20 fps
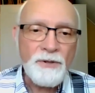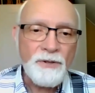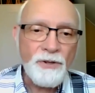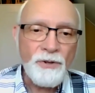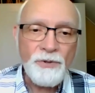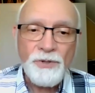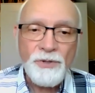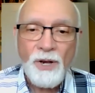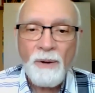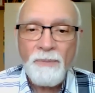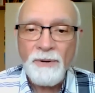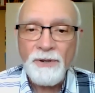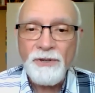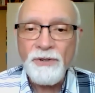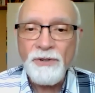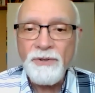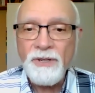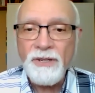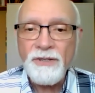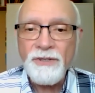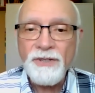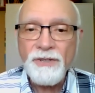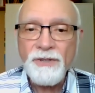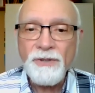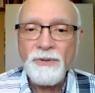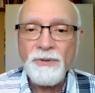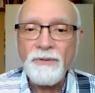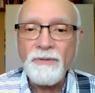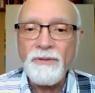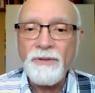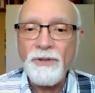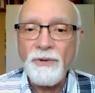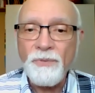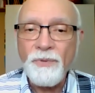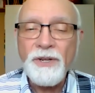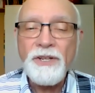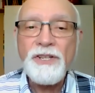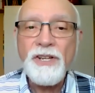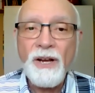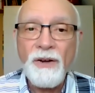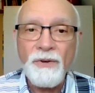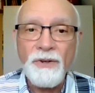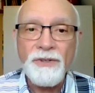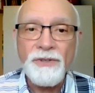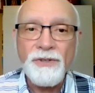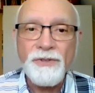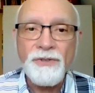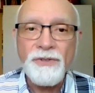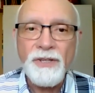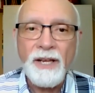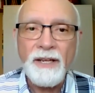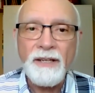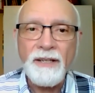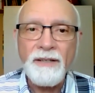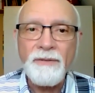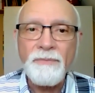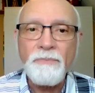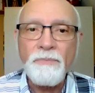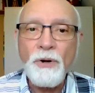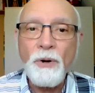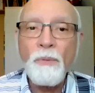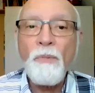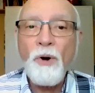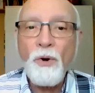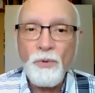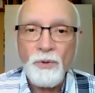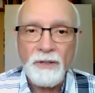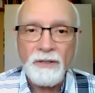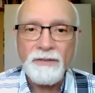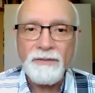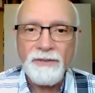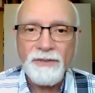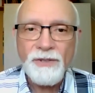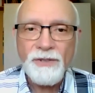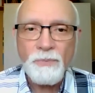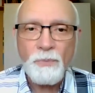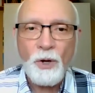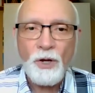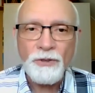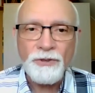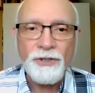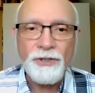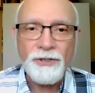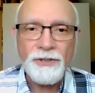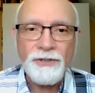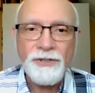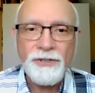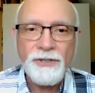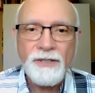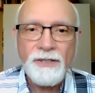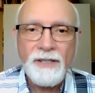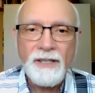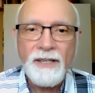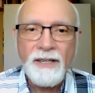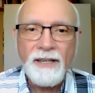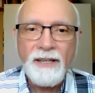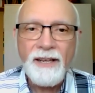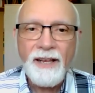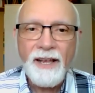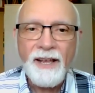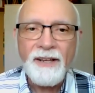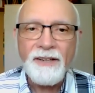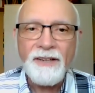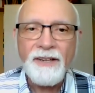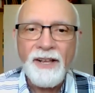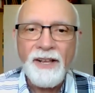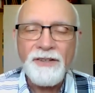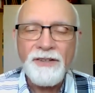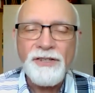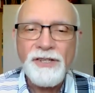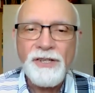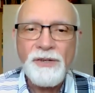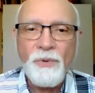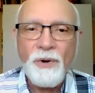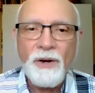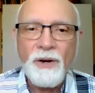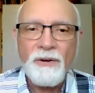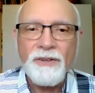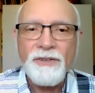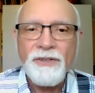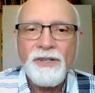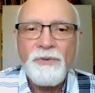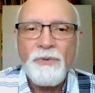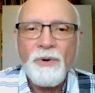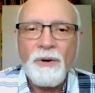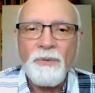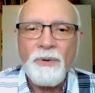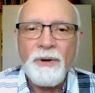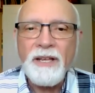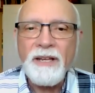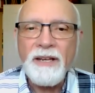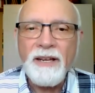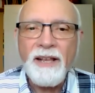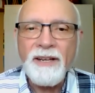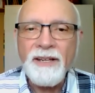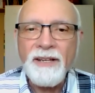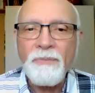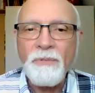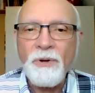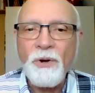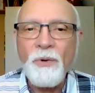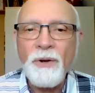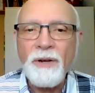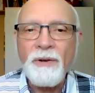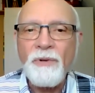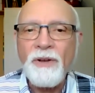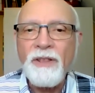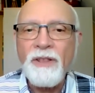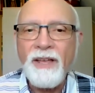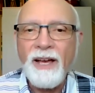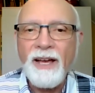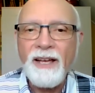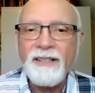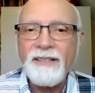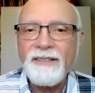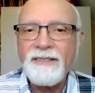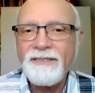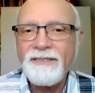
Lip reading: those opportunities to reach out, as you said, and promote small church, and see where we can end up going with that.